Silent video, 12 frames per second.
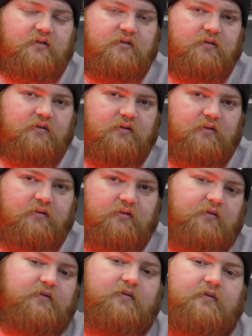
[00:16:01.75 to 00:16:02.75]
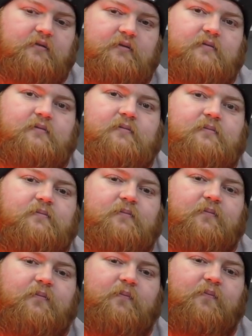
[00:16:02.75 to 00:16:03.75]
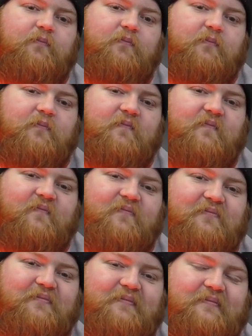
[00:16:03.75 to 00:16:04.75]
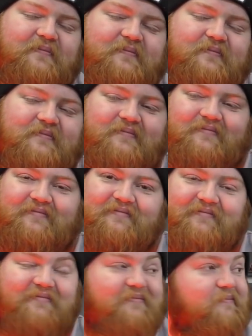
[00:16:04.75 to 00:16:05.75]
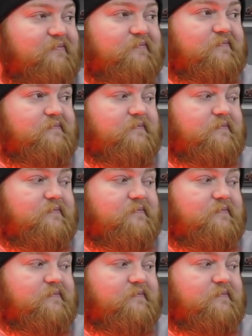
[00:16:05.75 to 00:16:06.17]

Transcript: No words are spoken by the person on screen.